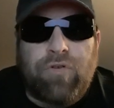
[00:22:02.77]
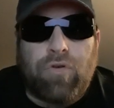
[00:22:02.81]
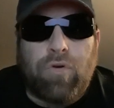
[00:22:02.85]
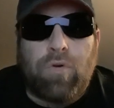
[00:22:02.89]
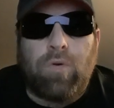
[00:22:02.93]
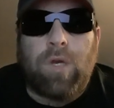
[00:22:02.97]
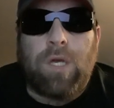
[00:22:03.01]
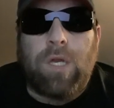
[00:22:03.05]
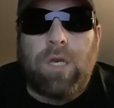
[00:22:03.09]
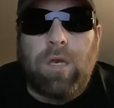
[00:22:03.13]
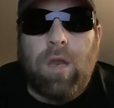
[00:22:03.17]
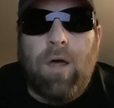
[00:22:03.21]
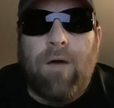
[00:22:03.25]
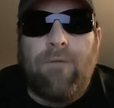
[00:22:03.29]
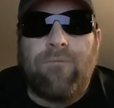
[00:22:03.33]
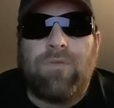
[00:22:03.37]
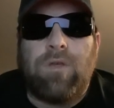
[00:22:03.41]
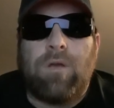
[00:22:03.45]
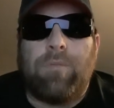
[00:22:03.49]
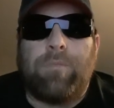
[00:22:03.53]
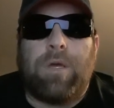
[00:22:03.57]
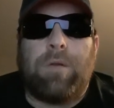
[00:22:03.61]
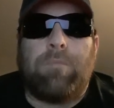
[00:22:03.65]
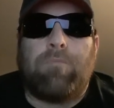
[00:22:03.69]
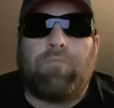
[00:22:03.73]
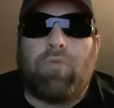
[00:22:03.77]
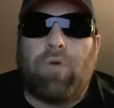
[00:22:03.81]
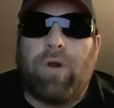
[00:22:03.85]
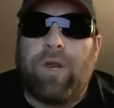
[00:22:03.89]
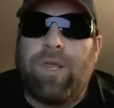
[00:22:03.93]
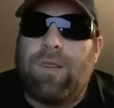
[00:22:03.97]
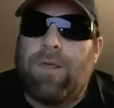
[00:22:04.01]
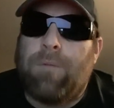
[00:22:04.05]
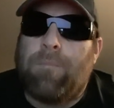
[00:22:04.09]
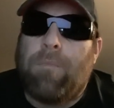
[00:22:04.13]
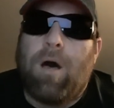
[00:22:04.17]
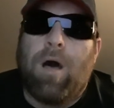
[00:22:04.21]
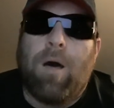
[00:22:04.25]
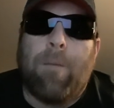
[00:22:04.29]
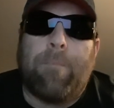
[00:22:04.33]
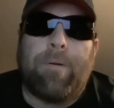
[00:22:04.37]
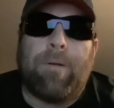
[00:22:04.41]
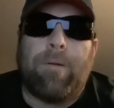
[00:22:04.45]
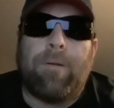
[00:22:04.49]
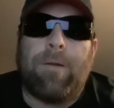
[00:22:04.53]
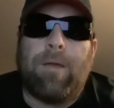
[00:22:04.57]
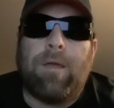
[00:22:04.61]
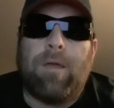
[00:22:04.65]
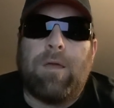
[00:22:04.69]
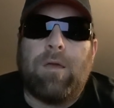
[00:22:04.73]
truly love them, and bring them up,
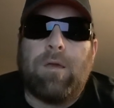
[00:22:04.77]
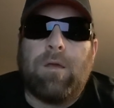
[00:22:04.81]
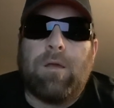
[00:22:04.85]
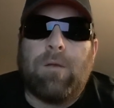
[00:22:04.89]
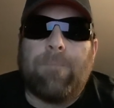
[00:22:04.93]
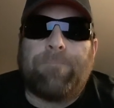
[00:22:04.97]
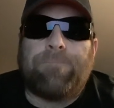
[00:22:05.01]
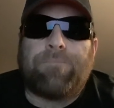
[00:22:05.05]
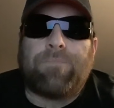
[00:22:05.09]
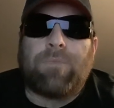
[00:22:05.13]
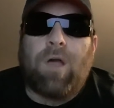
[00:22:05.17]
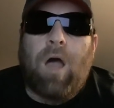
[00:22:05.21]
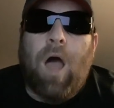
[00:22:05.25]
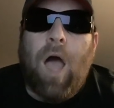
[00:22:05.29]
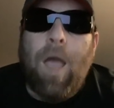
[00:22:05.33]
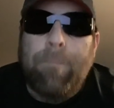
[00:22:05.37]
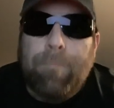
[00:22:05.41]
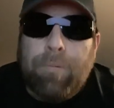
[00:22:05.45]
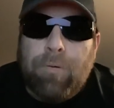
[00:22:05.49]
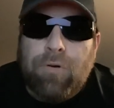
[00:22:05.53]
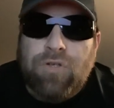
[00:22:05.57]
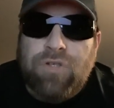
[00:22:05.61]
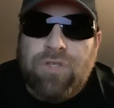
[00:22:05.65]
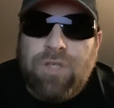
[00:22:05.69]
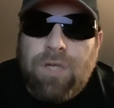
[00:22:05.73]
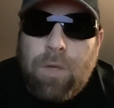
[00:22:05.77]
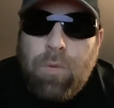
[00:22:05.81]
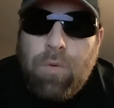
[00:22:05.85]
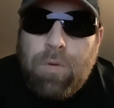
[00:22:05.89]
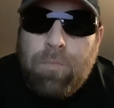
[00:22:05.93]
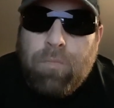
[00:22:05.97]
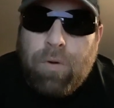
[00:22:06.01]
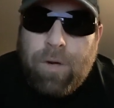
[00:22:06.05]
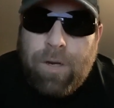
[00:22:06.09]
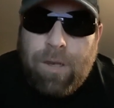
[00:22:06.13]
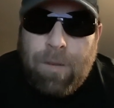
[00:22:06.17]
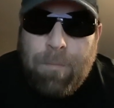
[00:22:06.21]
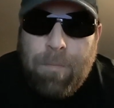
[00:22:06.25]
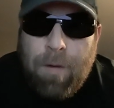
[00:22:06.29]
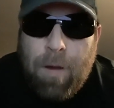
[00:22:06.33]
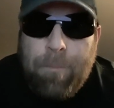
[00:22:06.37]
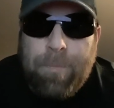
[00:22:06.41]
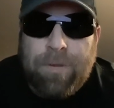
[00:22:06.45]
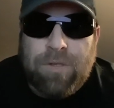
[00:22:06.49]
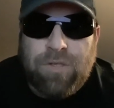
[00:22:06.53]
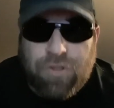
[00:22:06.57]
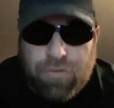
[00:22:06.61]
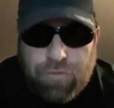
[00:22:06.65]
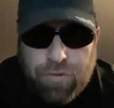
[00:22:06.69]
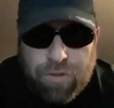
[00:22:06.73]
I personally would bring them up
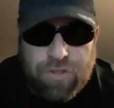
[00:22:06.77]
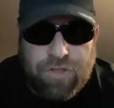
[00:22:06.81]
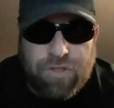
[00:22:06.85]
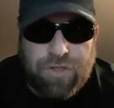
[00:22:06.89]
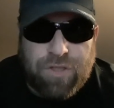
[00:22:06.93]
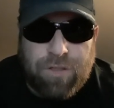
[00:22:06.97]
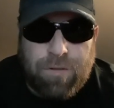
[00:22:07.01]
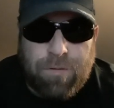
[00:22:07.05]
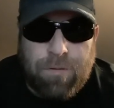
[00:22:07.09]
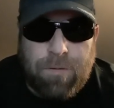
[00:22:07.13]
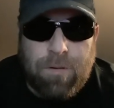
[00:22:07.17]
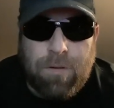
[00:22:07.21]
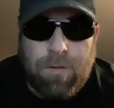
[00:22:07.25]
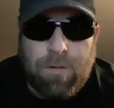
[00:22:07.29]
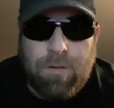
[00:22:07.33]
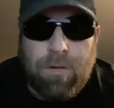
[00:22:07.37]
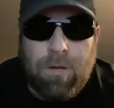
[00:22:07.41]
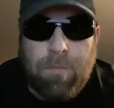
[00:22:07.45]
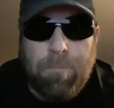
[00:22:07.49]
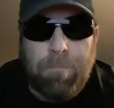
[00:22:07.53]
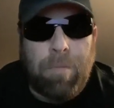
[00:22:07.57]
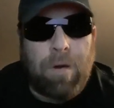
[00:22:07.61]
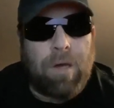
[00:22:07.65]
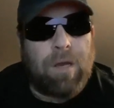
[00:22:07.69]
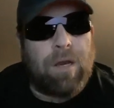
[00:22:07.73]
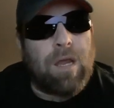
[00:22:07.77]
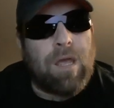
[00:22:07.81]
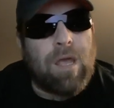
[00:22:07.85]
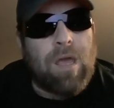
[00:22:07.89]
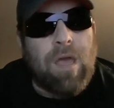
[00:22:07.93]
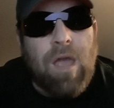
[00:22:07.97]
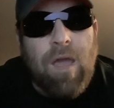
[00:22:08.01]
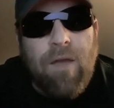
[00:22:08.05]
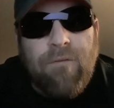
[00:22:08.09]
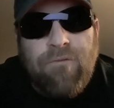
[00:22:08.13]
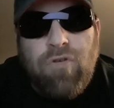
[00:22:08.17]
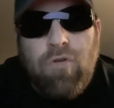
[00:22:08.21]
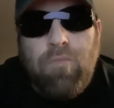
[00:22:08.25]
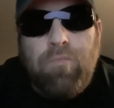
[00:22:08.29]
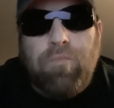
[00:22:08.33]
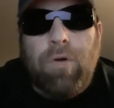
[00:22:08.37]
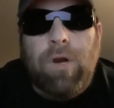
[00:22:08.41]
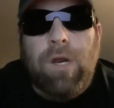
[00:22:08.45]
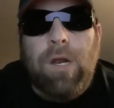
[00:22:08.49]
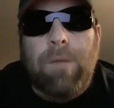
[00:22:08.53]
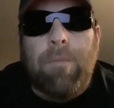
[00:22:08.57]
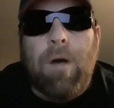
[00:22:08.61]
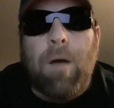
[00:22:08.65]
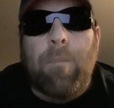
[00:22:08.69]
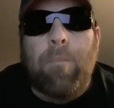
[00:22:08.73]
as Christian. But if you
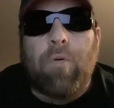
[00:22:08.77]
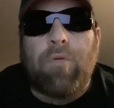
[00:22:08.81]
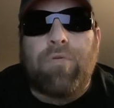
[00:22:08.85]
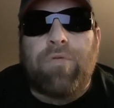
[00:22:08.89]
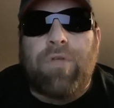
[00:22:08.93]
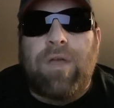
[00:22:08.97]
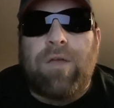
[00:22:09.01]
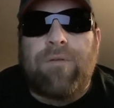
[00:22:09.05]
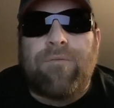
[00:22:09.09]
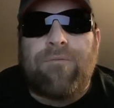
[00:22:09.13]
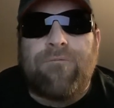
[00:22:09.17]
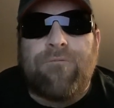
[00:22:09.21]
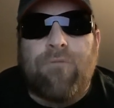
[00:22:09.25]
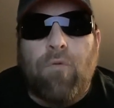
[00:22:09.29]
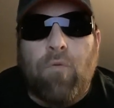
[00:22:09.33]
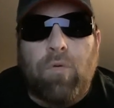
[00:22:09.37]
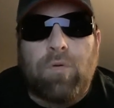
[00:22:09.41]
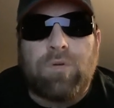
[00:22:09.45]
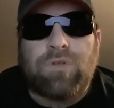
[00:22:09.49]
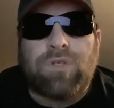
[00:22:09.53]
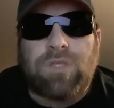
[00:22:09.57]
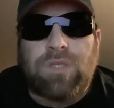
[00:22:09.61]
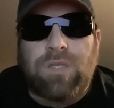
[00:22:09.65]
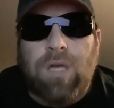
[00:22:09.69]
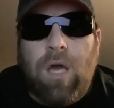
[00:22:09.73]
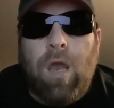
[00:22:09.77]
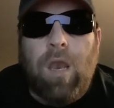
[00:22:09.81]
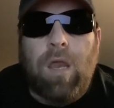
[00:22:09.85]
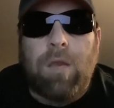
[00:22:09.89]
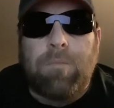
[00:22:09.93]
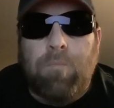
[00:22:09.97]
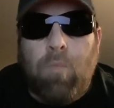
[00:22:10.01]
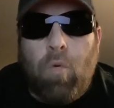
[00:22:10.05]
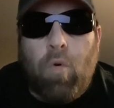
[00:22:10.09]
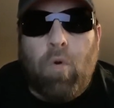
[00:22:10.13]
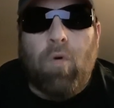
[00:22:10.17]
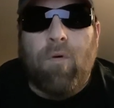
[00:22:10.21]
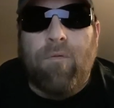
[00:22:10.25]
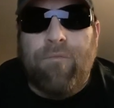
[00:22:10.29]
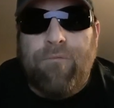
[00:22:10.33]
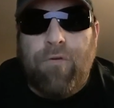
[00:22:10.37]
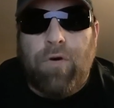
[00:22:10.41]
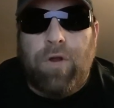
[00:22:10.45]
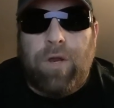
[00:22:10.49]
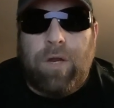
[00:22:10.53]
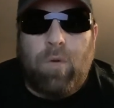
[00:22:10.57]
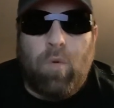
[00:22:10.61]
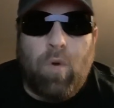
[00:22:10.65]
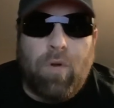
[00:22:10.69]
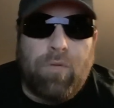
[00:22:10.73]
bring them up with a full, solid moral
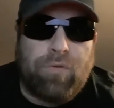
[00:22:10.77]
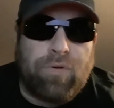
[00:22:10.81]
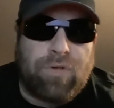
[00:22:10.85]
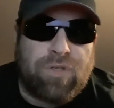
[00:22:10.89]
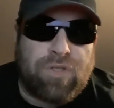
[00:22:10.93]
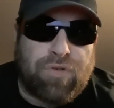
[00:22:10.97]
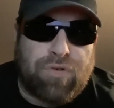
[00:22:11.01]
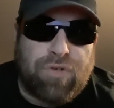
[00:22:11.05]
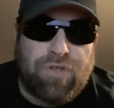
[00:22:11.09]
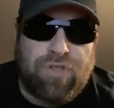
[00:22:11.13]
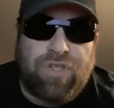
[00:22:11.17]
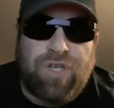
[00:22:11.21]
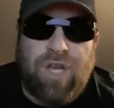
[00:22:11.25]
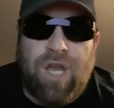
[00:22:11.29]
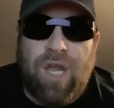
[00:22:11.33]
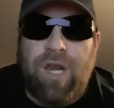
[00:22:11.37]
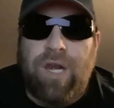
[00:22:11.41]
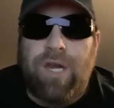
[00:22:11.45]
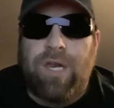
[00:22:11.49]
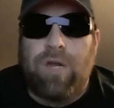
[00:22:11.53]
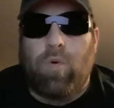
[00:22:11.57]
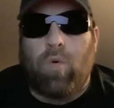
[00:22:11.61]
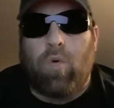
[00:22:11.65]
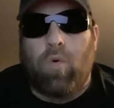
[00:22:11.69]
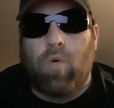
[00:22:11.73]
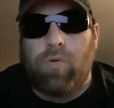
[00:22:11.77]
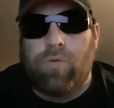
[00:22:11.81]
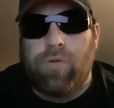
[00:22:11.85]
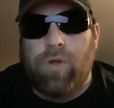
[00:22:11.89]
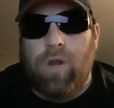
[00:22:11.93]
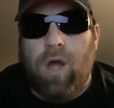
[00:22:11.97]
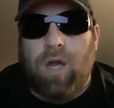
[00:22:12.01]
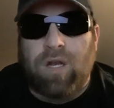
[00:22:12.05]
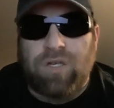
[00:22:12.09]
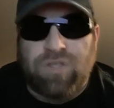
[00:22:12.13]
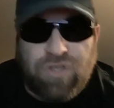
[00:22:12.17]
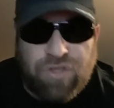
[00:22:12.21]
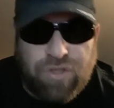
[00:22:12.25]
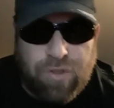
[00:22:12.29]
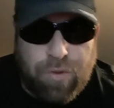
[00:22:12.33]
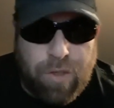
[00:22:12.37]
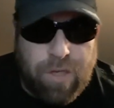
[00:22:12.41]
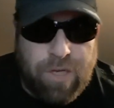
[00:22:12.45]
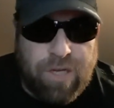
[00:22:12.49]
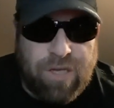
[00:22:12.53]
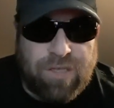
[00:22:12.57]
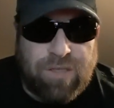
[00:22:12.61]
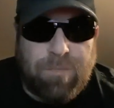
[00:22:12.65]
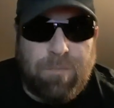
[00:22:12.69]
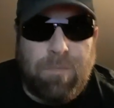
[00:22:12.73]
footing, whether it's Christianity or Orthodox
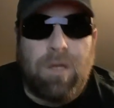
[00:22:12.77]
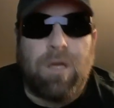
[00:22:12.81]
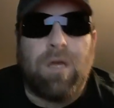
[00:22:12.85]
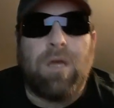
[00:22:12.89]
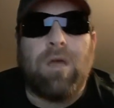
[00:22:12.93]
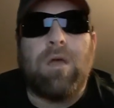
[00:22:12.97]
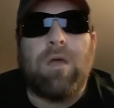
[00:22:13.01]
Judaism,